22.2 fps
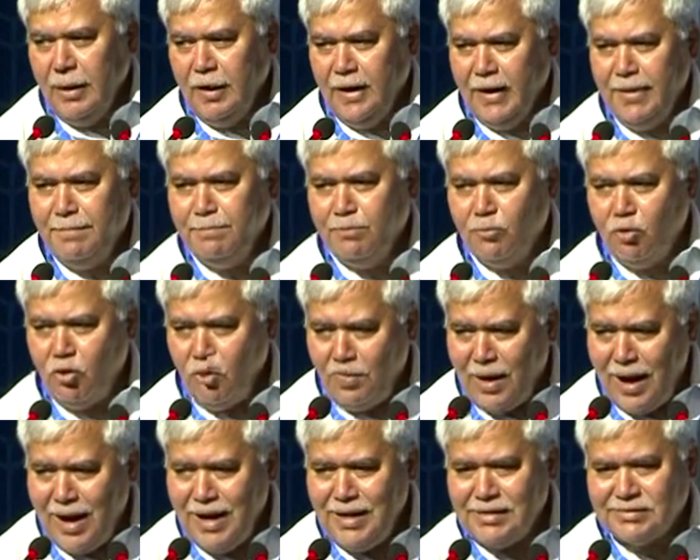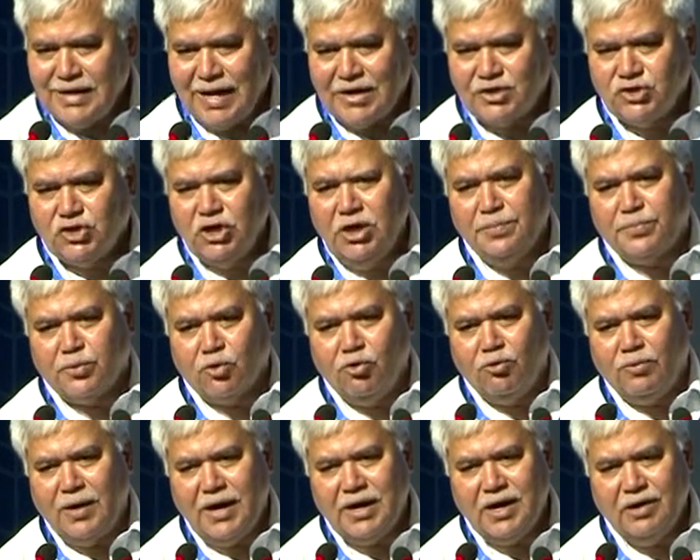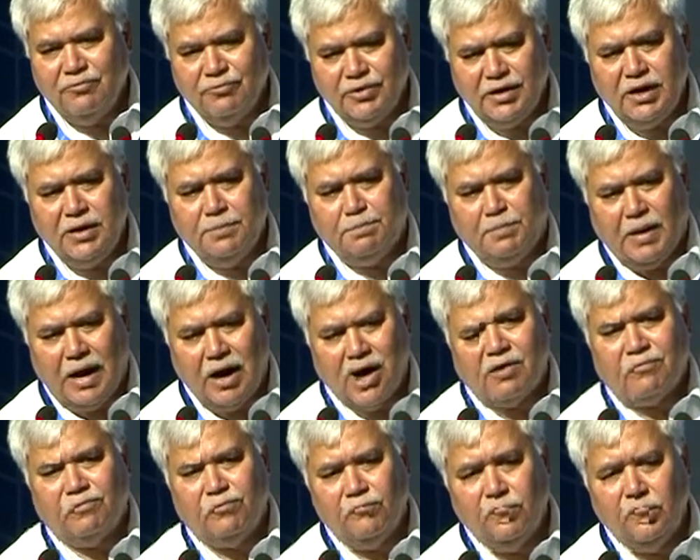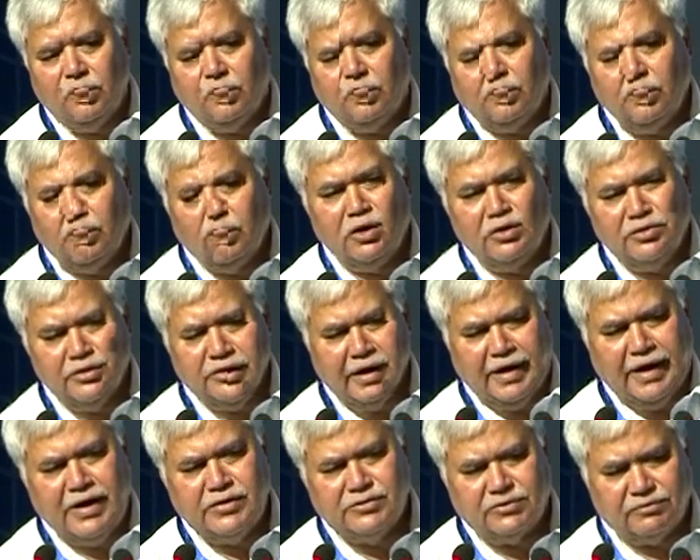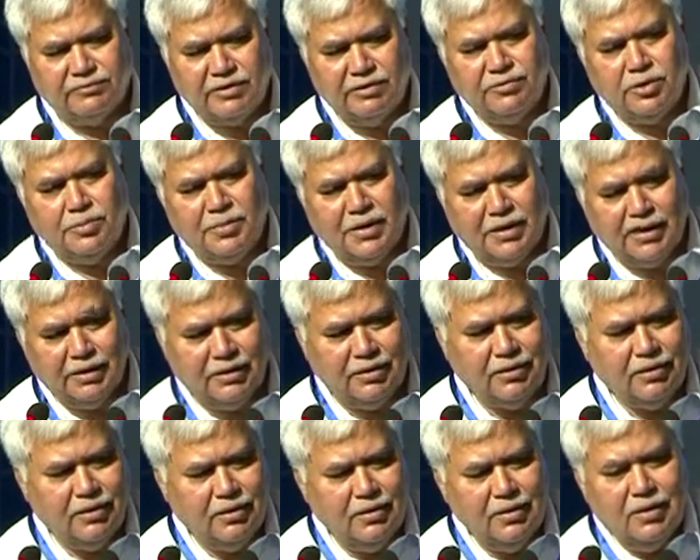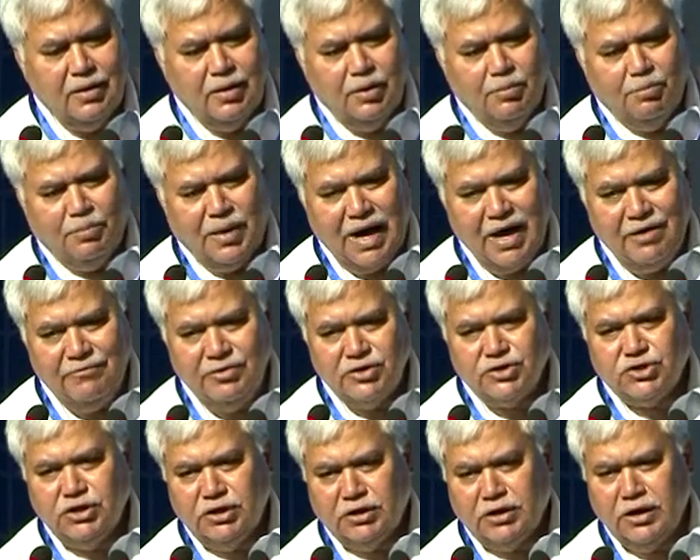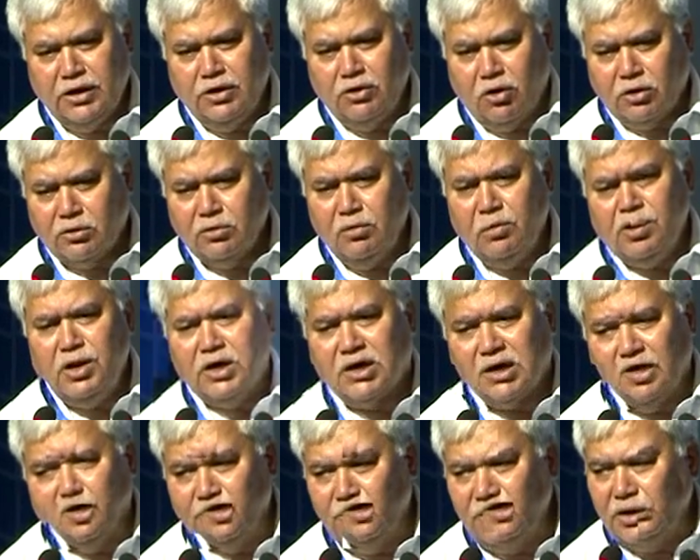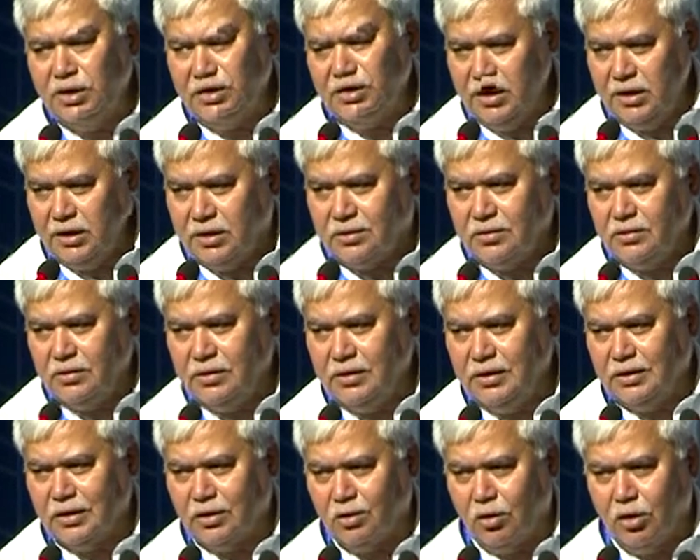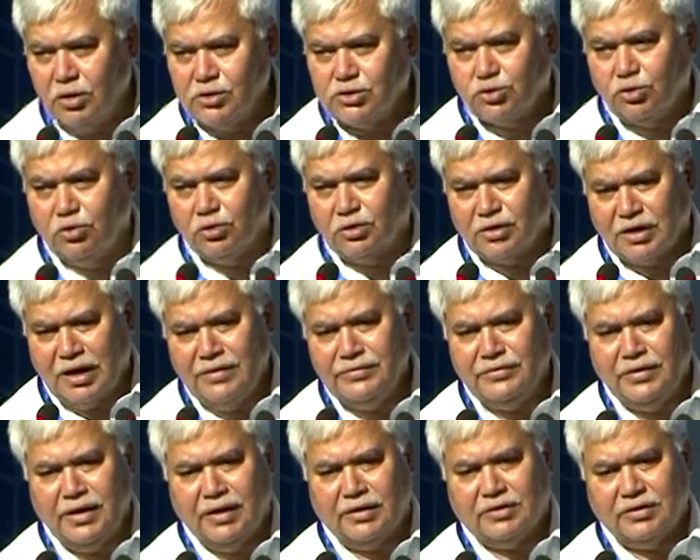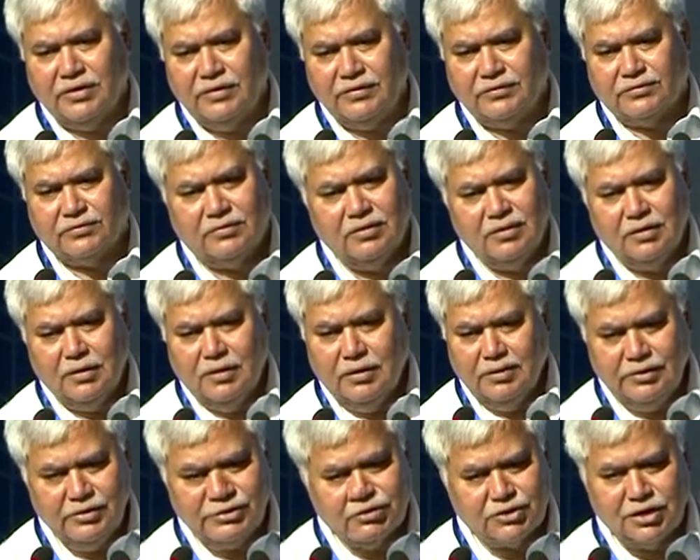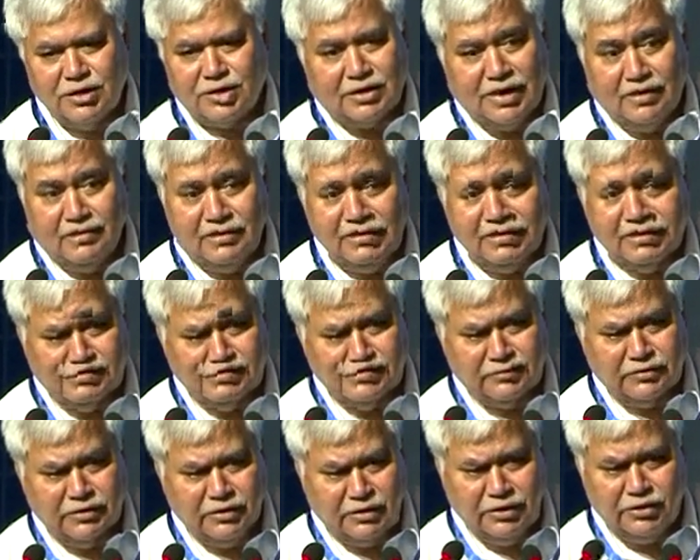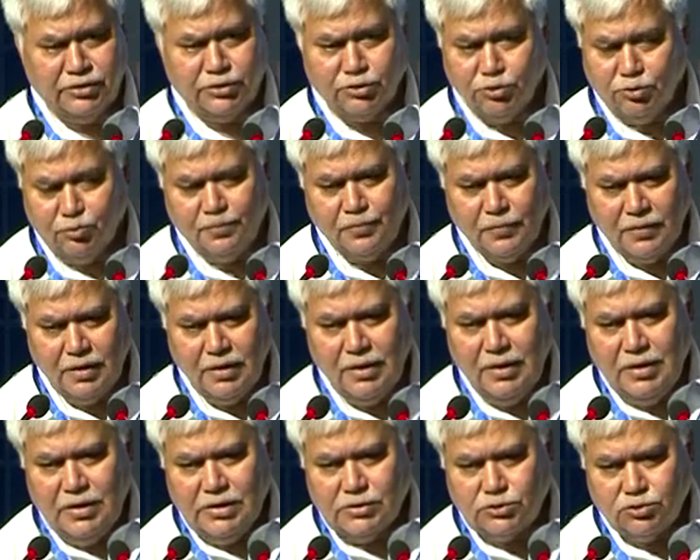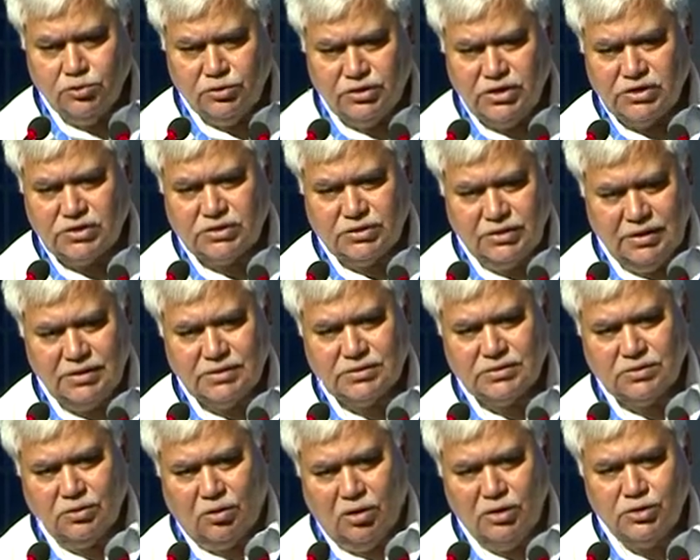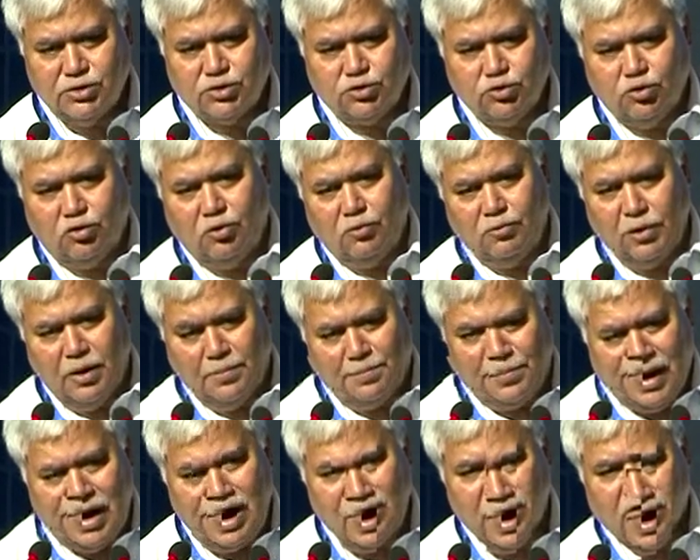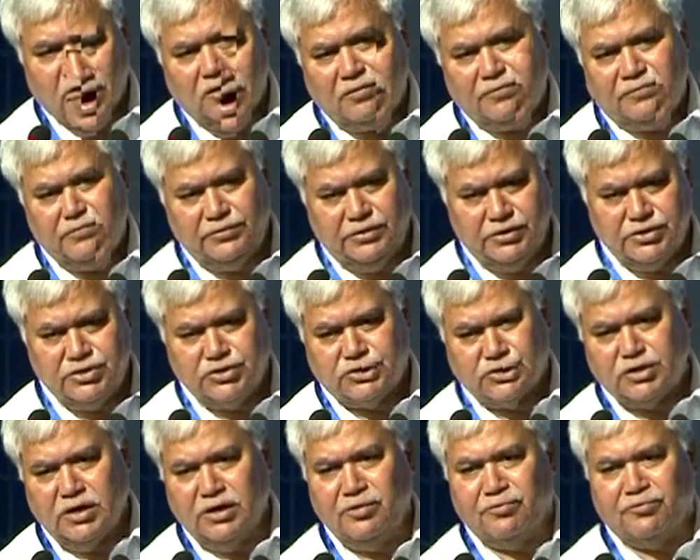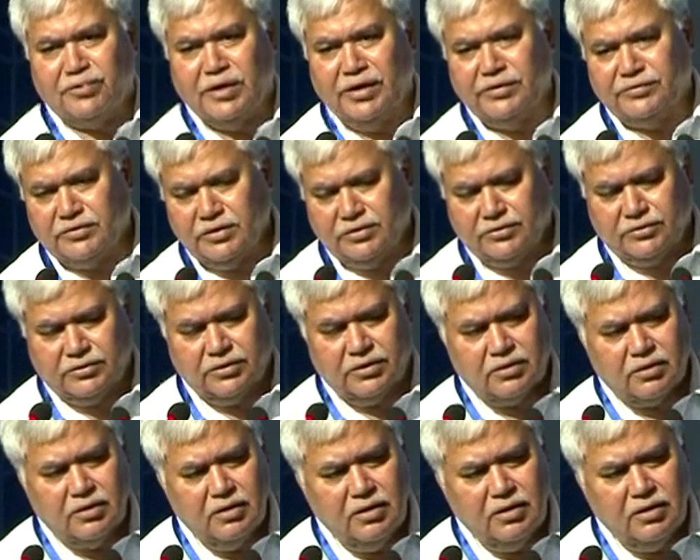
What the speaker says: And mobiles actually provide a very powerful tool in the hands of everybody, by which he can not only communicate, he can also transact his digital transactions he can do. So this is also a part of the digital infrastructure.